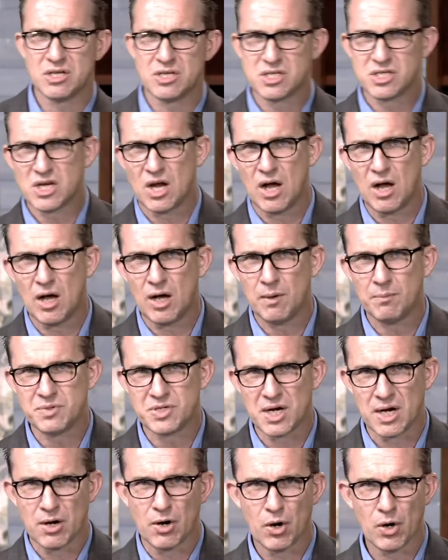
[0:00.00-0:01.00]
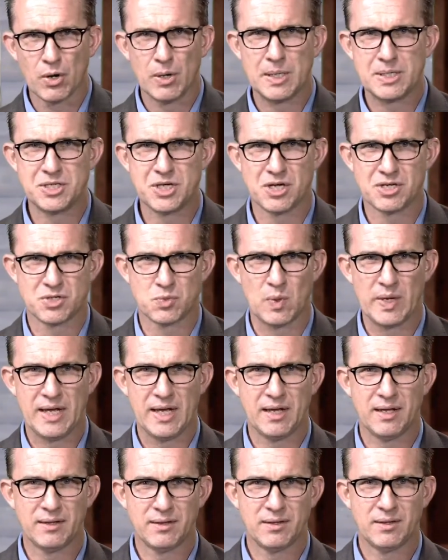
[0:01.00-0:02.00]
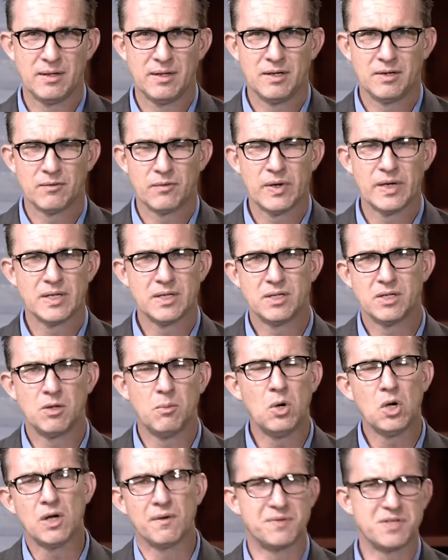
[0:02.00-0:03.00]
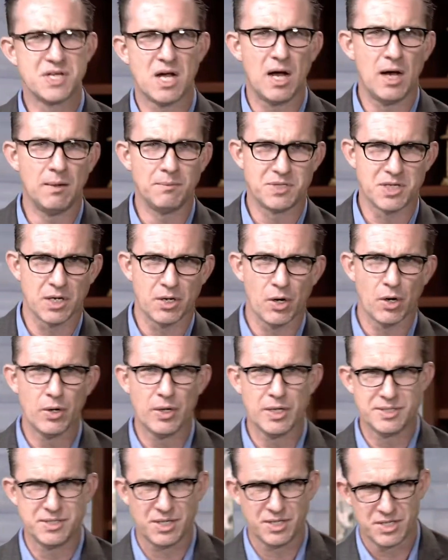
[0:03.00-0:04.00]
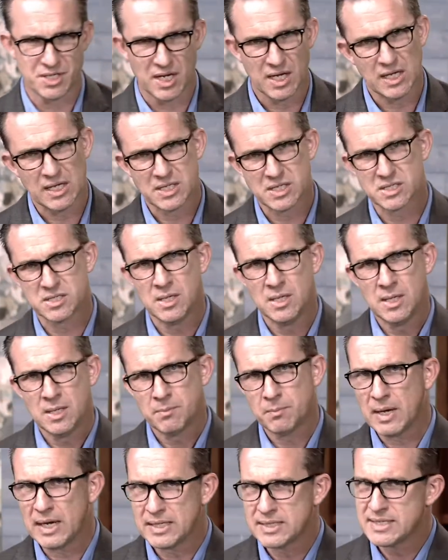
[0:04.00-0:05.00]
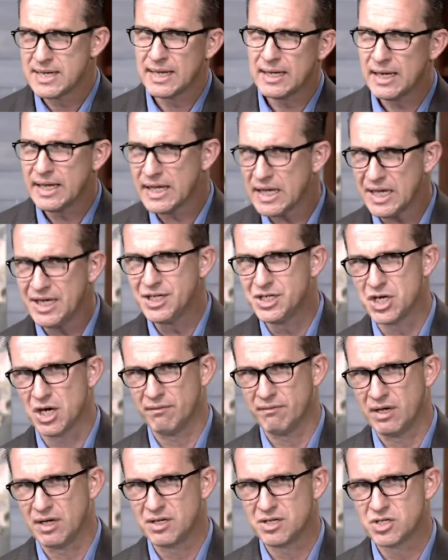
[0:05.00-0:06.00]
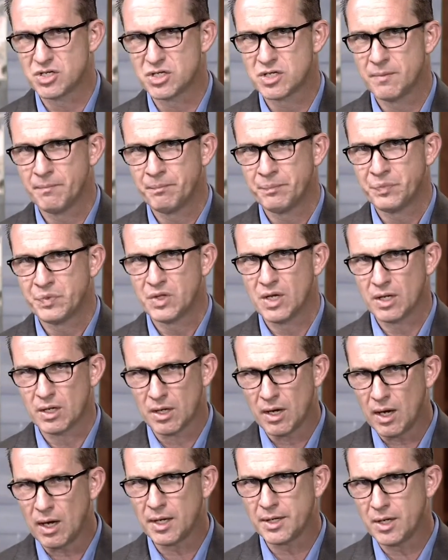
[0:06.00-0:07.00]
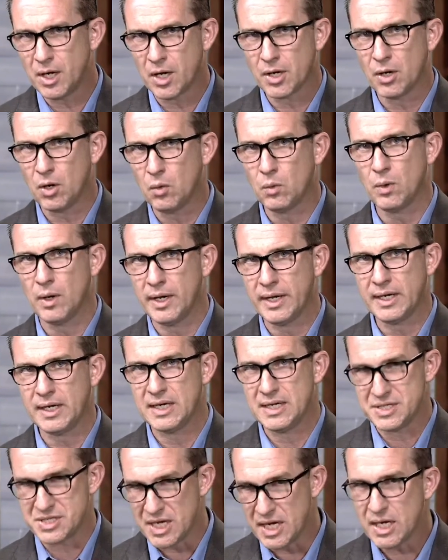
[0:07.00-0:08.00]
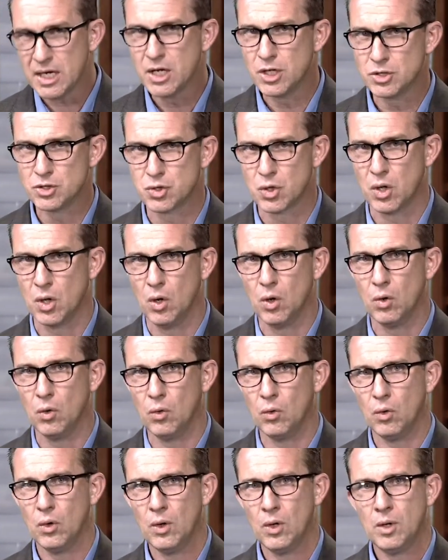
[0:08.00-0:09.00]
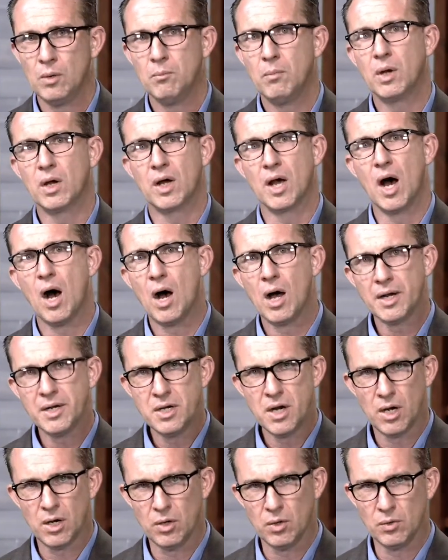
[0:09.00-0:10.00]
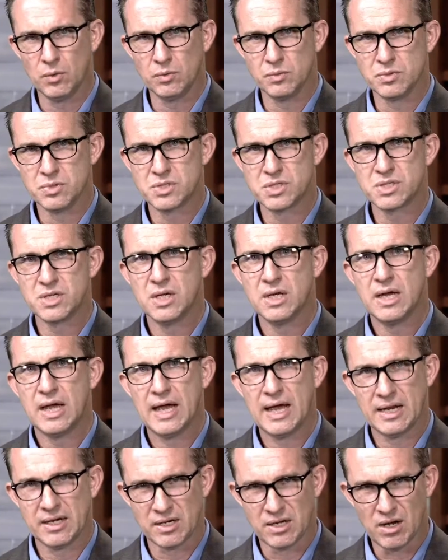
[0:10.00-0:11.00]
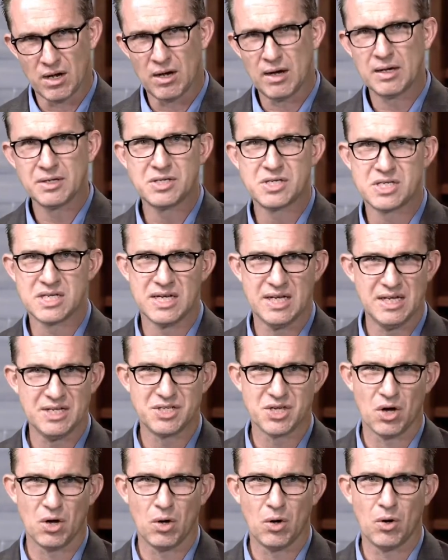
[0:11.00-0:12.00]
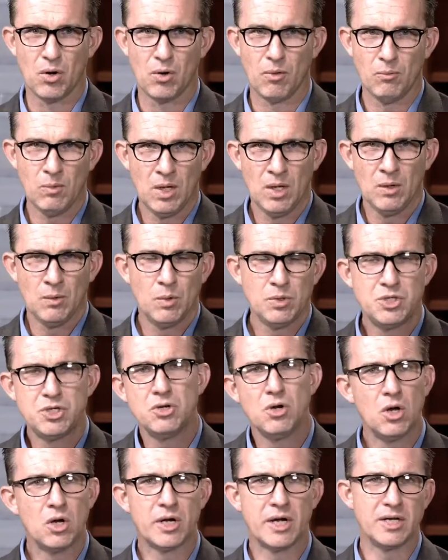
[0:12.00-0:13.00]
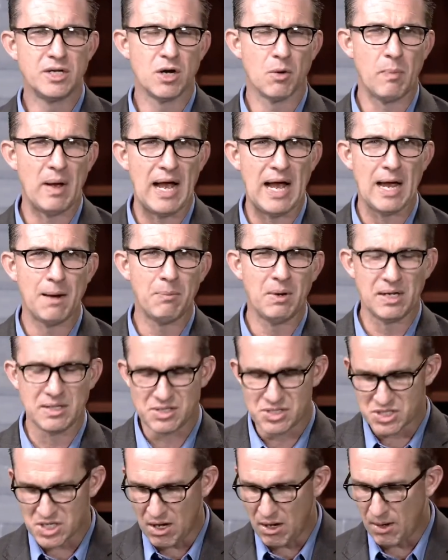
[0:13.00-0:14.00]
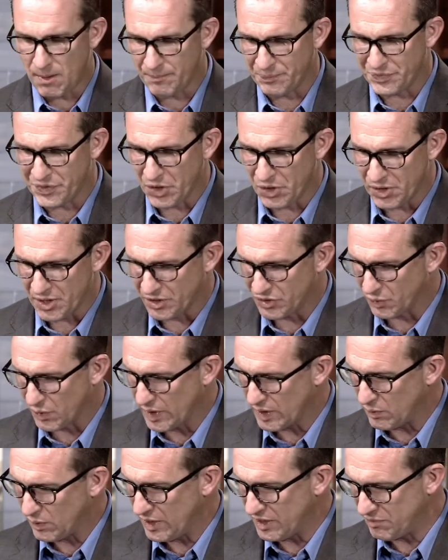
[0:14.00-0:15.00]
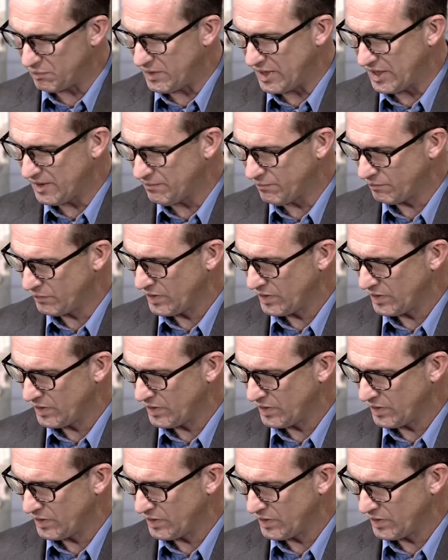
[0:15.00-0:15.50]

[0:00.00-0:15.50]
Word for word: Psalms encourage us with? Friend, the book of Psalms encourages us by telling each of us that God not only is in control, but God knows and God sees all. Would you look in your Bible in Psalm 33 with me?